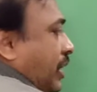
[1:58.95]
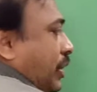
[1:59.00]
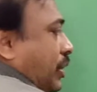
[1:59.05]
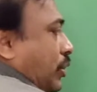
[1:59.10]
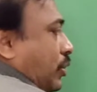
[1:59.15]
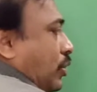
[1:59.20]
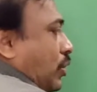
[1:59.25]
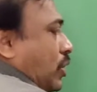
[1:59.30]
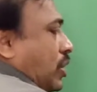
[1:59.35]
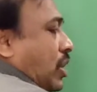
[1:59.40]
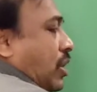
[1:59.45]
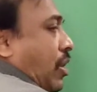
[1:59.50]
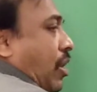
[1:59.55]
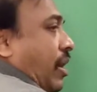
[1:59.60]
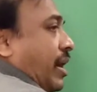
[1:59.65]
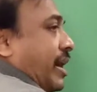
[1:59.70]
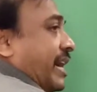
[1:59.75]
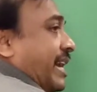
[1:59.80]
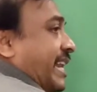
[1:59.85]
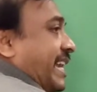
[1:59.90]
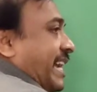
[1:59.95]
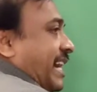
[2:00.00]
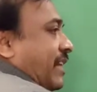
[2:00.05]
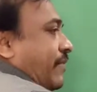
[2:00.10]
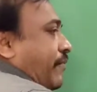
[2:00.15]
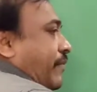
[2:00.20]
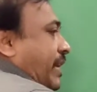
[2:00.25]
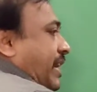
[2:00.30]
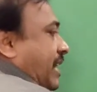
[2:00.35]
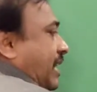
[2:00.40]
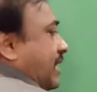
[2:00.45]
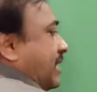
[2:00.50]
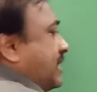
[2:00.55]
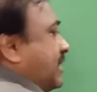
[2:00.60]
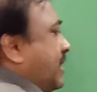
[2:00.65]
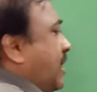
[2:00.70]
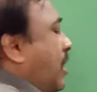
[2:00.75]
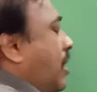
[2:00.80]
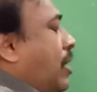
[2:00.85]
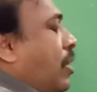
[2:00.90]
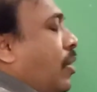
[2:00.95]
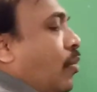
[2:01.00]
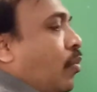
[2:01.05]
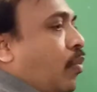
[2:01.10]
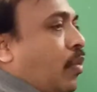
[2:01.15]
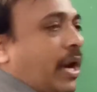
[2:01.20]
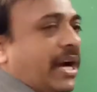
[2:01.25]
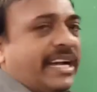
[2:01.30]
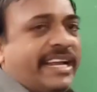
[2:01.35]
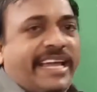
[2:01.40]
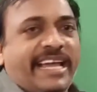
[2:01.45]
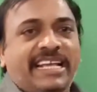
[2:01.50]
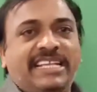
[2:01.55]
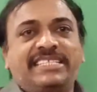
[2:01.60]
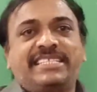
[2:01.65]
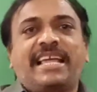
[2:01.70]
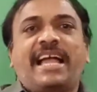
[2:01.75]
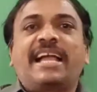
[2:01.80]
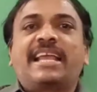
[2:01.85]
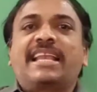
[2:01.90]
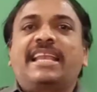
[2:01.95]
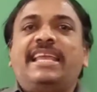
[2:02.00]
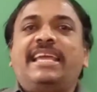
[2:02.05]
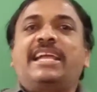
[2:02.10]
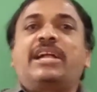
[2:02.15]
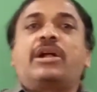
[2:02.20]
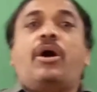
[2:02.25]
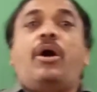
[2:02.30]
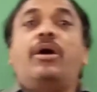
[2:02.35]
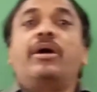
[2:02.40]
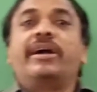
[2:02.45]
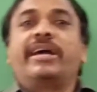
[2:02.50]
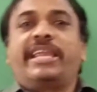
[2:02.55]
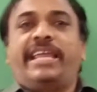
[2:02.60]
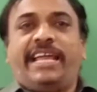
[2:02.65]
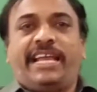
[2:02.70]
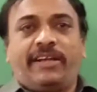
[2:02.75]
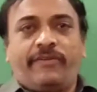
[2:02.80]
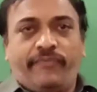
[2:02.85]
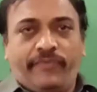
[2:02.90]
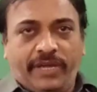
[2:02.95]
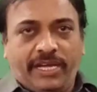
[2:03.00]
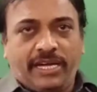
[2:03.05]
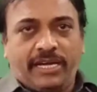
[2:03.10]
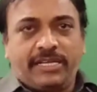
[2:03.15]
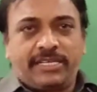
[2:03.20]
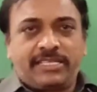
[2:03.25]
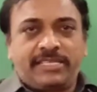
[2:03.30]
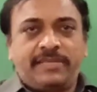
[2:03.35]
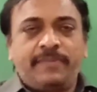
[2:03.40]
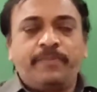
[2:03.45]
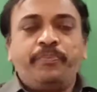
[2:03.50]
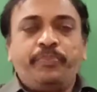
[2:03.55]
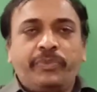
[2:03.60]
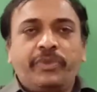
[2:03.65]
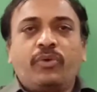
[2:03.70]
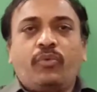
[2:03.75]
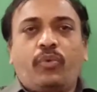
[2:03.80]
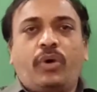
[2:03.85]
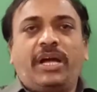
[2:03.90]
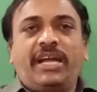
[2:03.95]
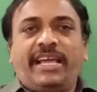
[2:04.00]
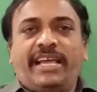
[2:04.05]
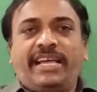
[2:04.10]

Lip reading: two congruent figures. What exactly congruent figures? What